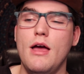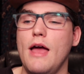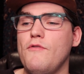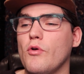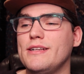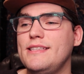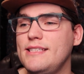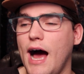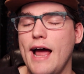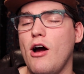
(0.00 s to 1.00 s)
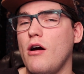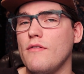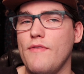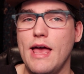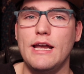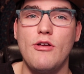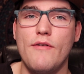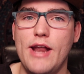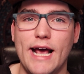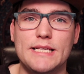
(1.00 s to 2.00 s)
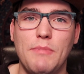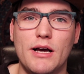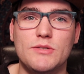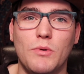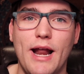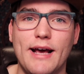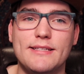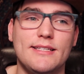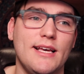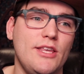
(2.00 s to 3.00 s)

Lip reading: If you're a die-hard fan and you have an Xbox One X,